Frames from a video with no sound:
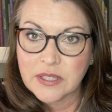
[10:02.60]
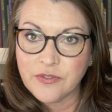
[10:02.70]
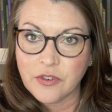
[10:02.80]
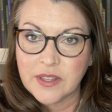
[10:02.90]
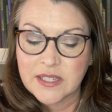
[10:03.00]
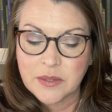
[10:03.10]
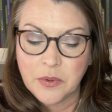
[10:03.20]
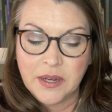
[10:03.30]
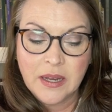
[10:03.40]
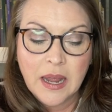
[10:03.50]
for this
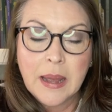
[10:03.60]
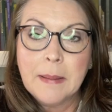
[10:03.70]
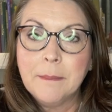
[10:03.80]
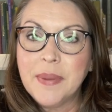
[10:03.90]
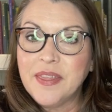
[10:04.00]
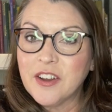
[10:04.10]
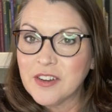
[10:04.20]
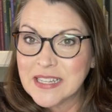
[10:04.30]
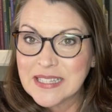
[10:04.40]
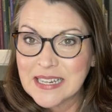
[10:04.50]
one, but there
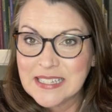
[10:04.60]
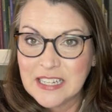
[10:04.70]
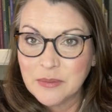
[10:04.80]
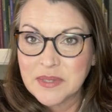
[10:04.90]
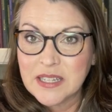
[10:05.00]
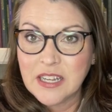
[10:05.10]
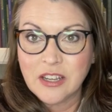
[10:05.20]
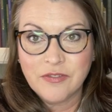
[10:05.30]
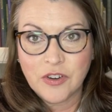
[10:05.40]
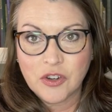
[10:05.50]
is a DMC
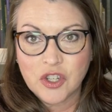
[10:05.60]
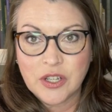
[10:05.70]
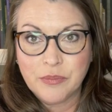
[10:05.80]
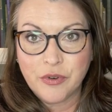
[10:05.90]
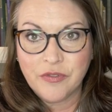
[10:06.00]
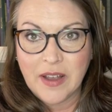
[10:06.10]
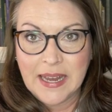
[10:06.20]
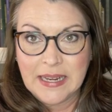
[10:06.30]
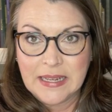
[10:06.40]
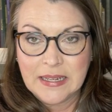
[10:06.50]
conversion
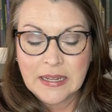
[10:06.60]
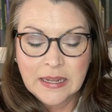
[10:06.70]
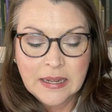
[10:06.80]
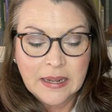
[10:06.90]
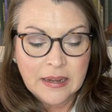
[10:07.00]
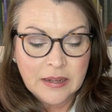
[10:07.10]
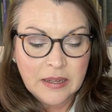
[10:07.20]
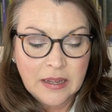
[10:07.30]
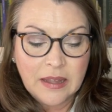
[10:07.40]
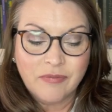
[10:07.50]
provided.
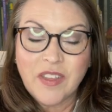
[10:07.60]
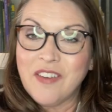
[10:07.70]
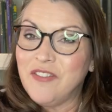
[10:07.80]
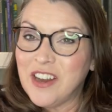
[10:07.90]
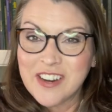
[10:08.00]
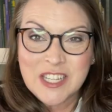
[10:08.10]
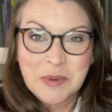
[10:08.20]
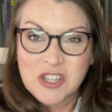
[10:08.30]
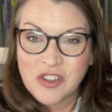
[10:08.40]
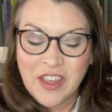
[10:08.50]
A very
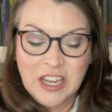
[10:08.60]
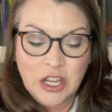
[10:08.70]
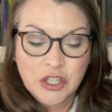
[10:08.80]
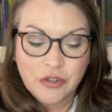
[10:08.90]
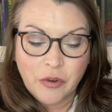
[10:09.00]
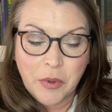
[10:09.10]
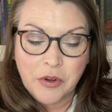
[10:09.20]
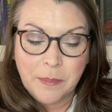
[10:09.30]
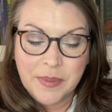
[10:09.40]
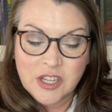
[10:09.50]
special thank you to
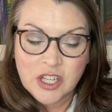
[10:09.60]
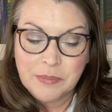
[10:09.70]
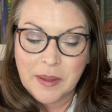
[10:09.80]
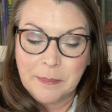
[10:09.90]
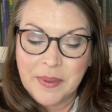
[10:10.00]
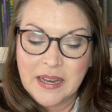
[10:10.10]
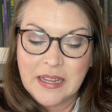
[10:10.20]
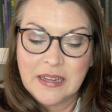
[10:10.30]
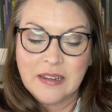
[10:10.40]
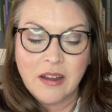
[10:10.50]
Ramona Bishop at
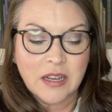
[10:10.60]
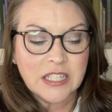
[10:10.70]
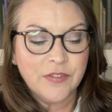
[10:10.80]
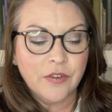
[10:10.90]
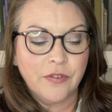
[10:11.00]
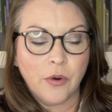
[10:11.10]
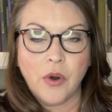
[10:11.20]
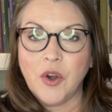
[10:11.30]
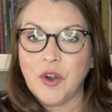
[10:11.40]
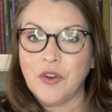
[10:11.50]
Bennett in Knoxville for
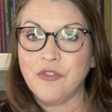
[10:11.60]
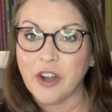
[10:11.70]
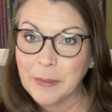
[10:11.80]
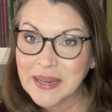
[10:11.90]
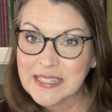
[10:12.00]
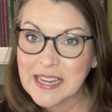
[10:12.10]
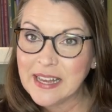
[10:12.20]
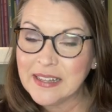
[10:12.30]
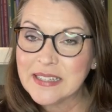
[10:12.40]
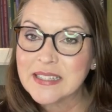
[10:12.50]
her framing
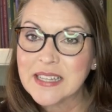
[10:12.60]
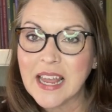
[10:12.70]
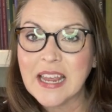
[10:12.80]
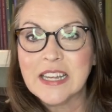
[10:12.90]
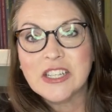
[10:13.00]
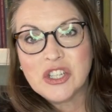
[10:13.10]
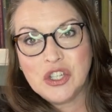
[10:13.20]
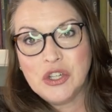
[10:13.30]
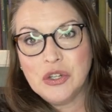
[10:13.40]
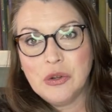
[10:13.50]
talents, and
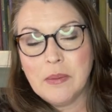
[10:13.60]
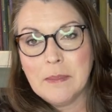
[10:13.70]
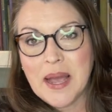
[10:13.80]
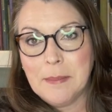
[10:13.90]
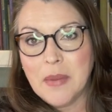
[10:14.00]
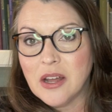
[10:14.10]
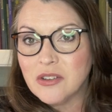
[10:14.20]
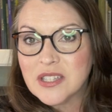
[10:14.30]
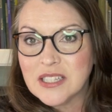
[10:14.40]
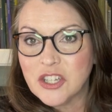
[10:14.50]
to my
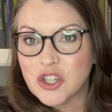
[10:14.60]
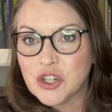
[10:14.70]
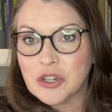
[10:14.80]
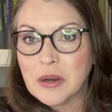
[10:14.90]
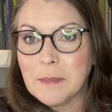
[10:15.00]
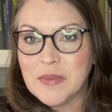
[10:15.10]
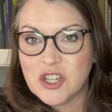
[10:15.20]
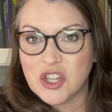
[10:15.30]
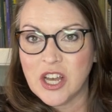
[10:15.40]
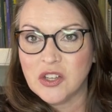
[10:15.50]
model stitcher,
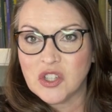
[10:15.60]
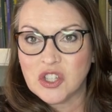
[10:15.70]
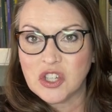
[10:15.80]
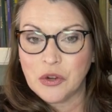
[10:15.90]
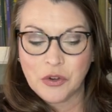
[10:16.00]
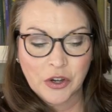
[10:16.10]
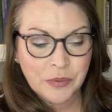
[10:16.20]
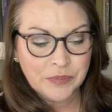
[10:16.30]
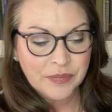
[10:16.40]
Michelle Stoner.